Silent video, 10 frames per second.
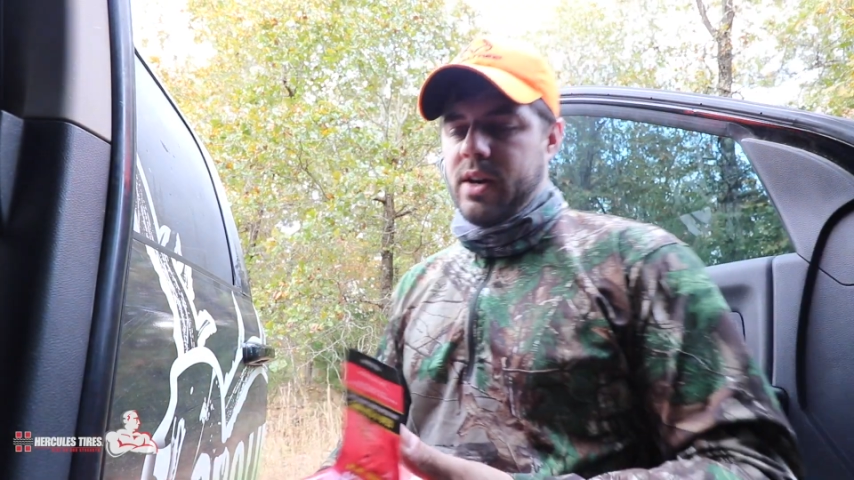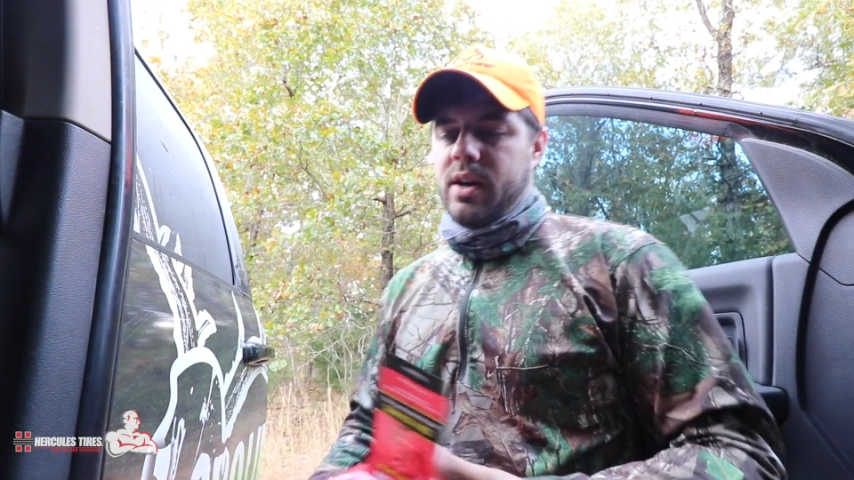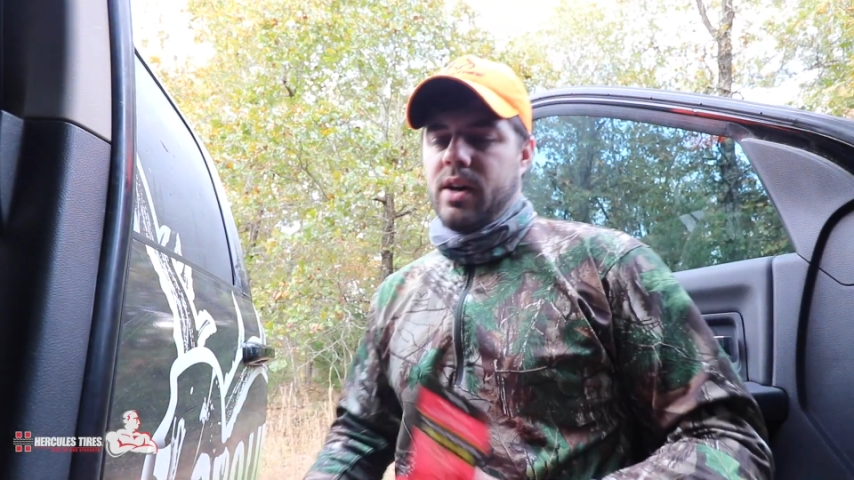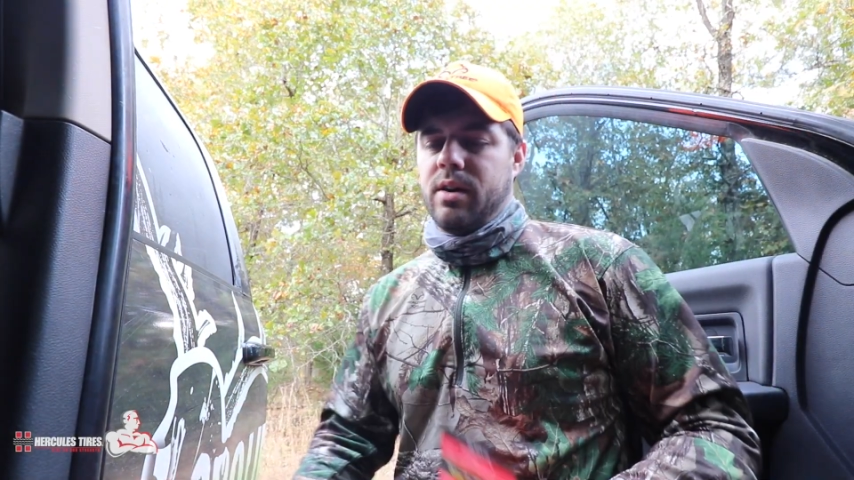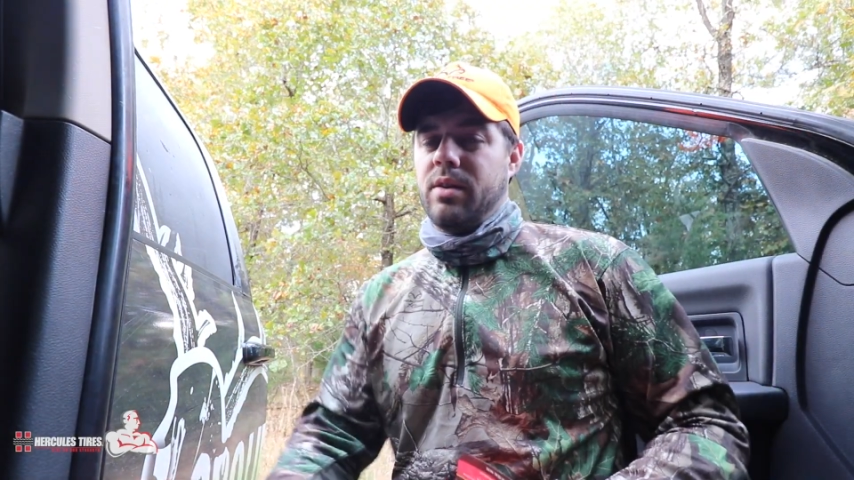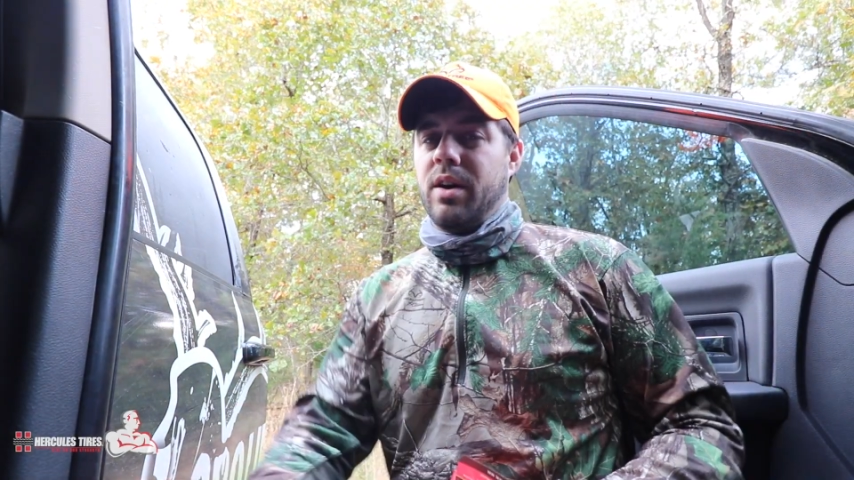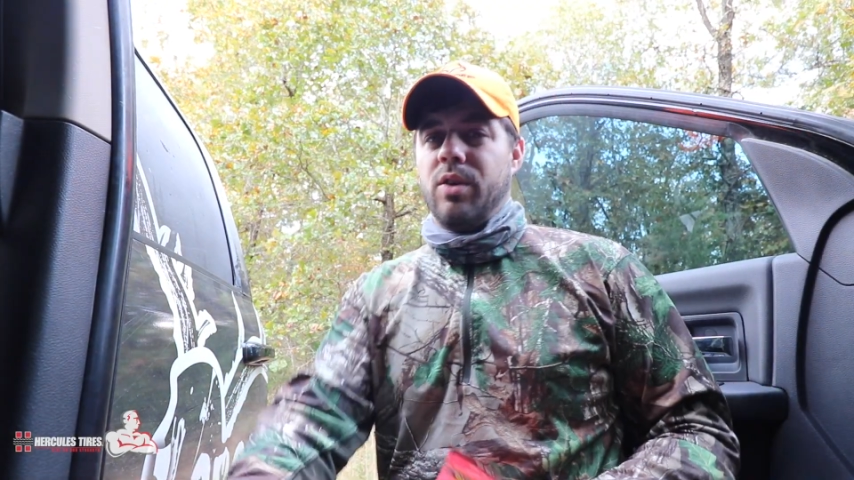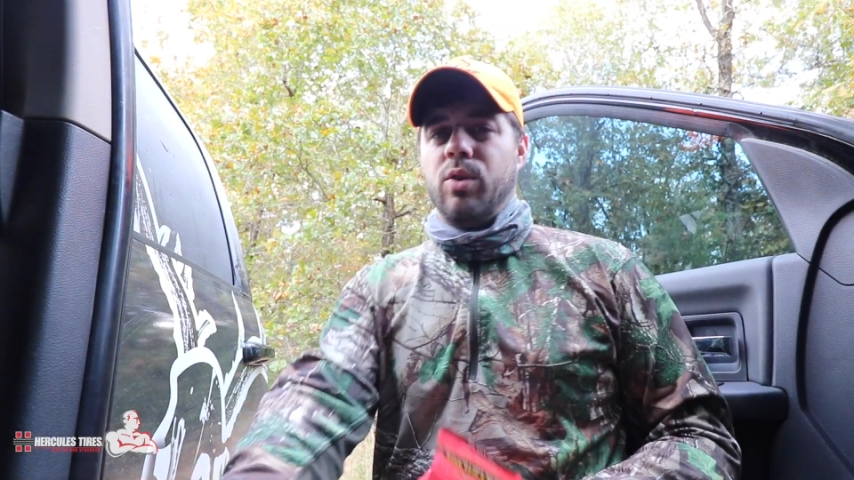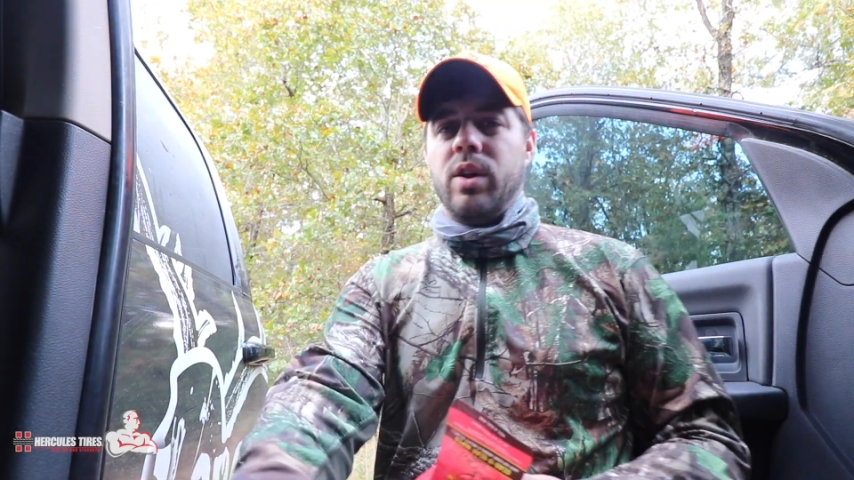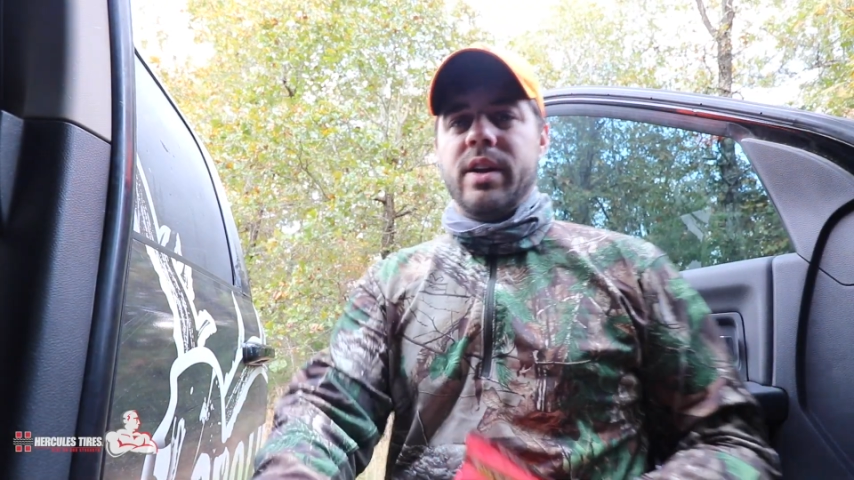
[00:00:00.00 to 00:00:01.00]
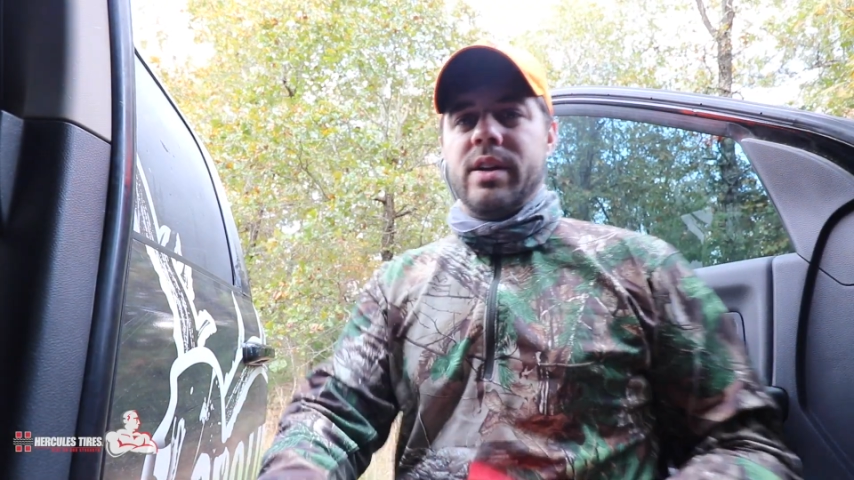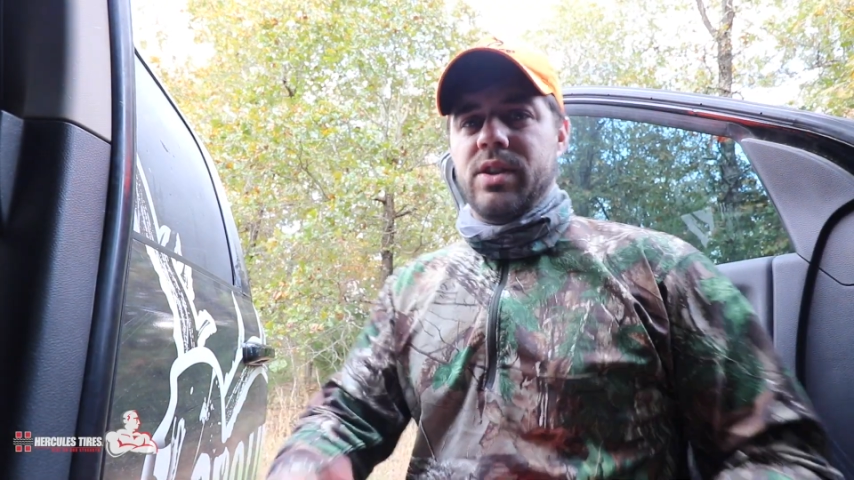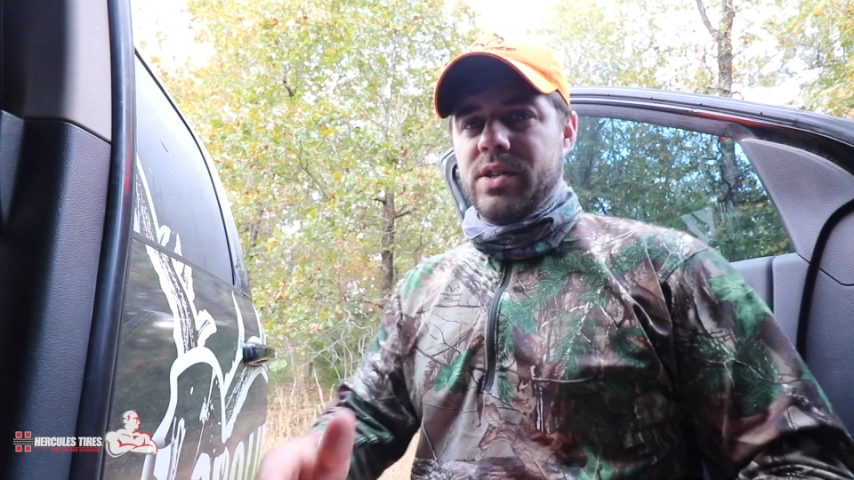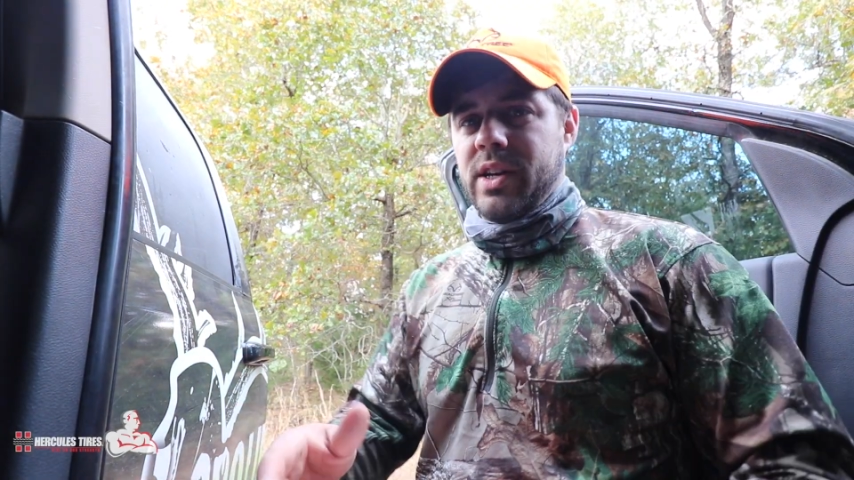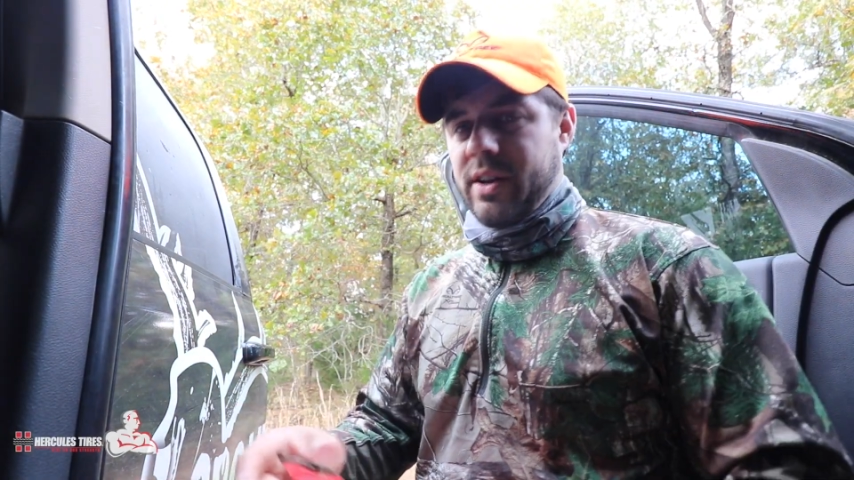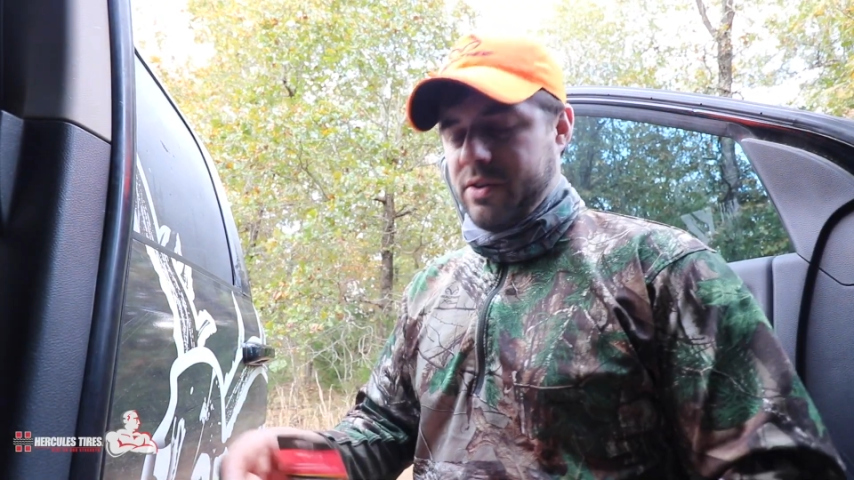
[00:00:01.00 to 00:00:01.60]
Uh, not a whole lot of deer sign.